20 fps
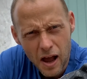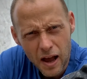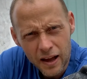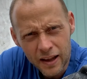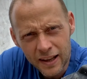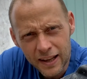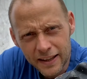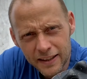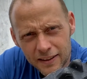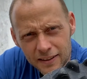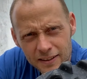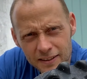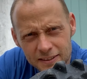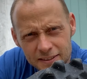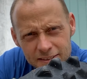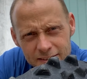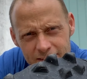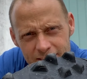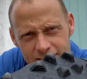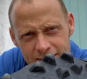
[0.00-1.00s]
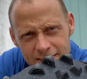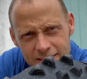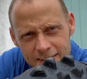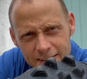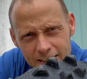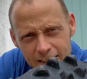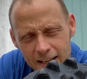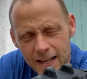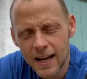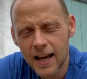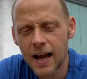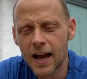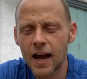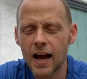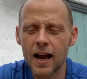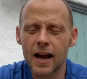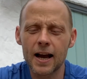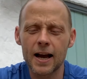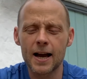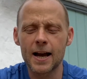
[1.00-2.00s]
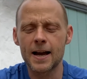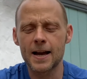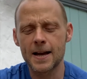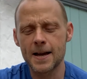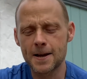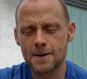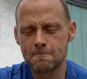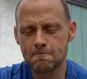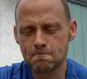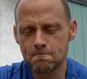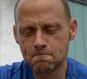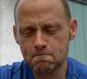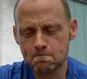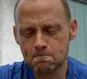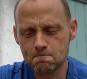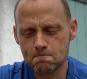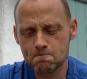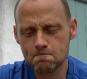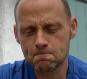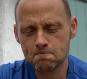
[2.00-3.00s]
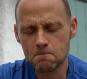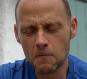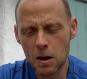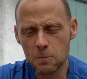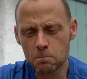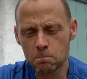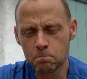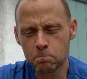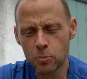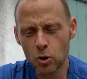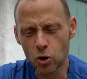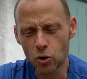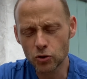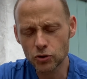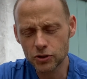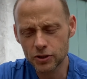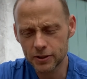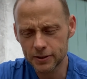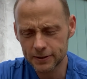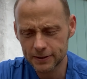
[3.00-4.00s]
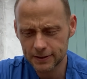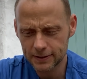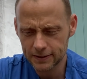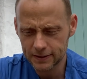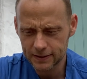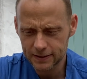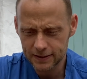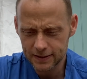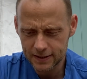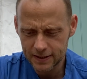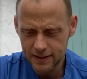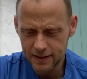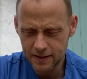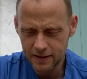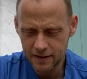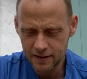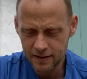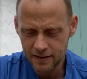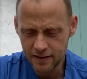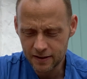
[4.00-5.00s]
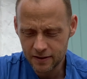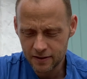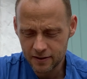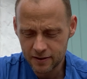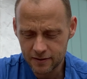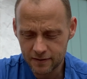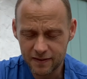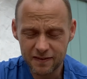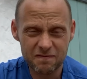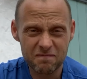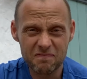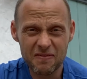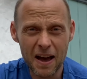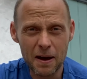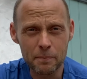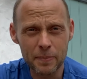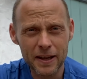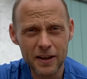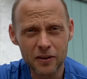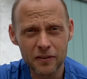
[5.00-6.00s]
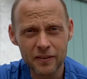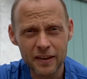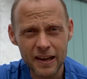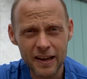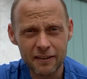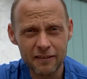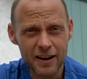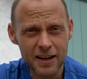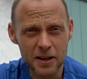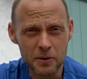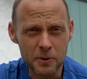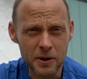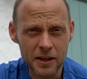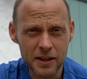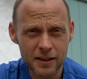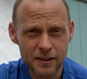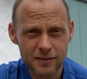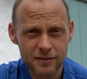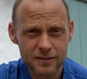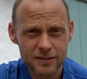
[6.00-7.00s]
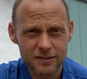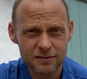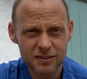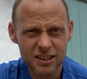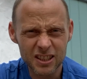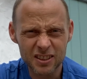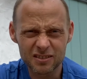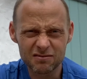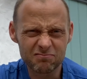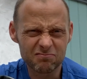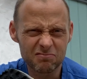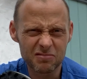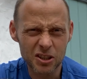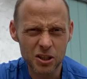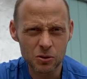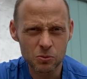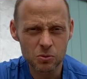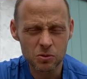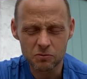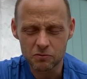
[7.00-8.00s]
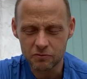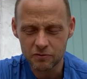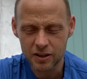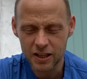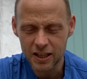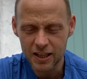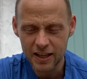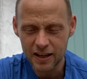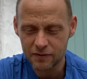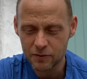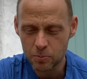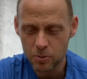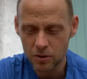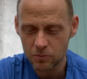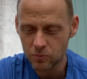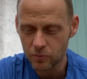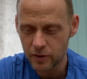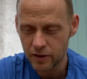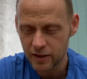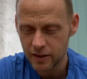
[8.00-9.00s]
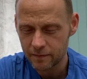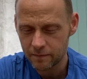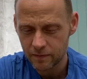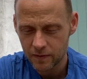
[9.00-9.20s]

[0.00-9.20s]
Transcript: a little, but they're that big on there anyway that you wouldn't really have a problem with it.